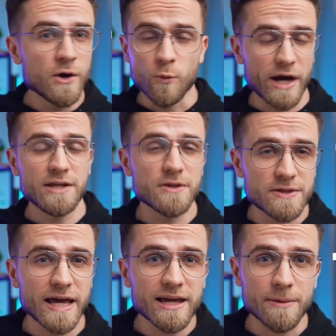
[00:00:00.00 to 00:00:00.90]
when you
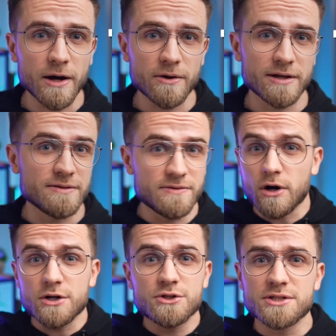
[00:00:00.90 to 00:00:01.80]
think about it. There
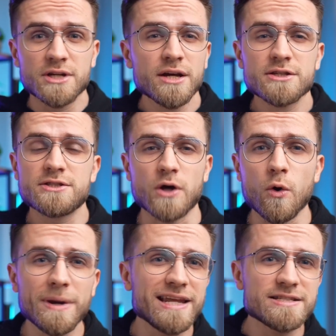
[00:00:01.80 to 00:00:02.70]
are just
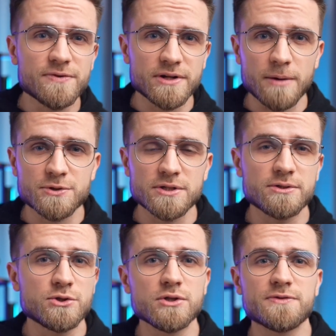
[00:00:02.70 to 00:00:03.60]
so many different
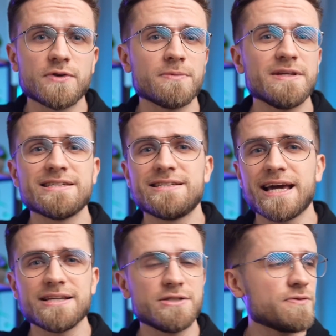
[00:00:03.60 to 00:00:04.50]
options to choose from these
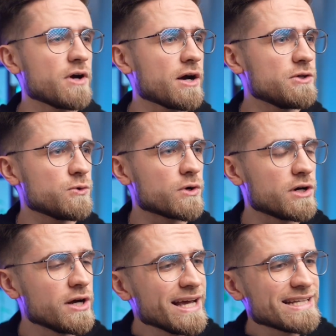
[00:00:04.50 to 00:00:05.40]
days. You've got
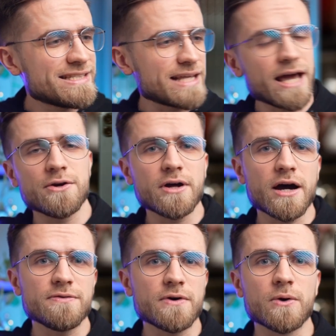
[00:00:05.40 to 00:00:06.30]
your standard
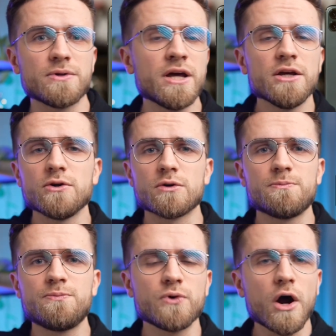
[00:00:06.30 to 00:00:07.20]
iPhone, your
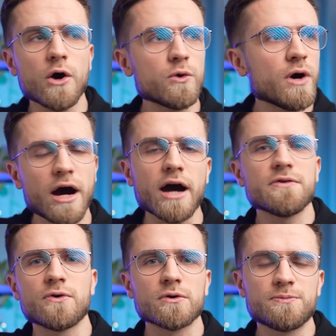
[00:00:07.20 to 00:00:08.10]
Pro,
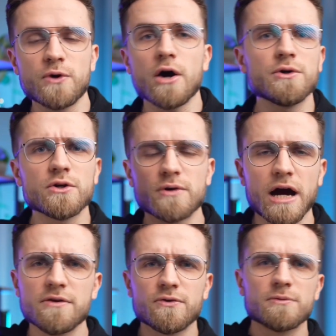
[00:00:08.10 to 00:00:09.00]
iPhone Pro, your
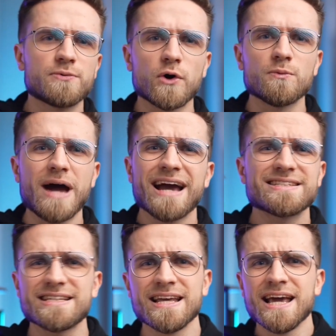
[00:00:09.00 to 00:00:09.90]
iPhone Pro
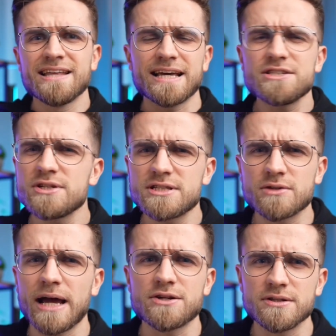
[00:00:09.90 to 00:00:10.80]
Max, and that's just
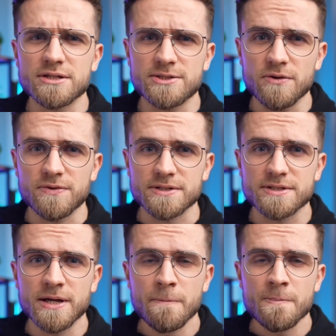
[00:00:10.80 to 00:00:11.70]
scratching the
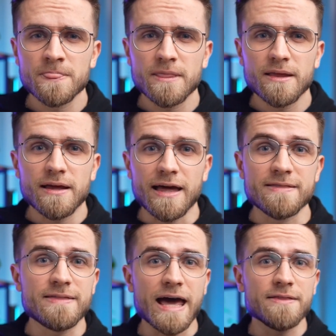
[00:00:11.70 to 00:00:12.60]
surface.
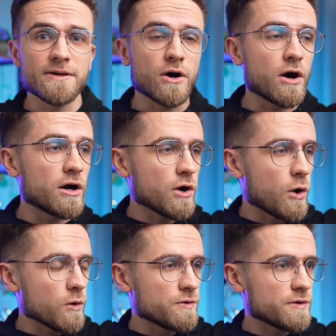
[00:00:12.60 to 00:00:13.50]
And then there are
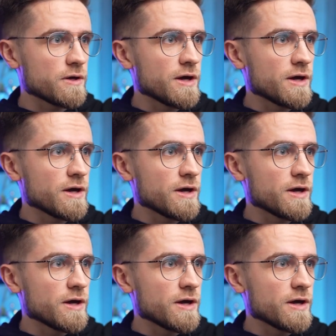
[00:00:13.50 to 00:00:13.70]
all the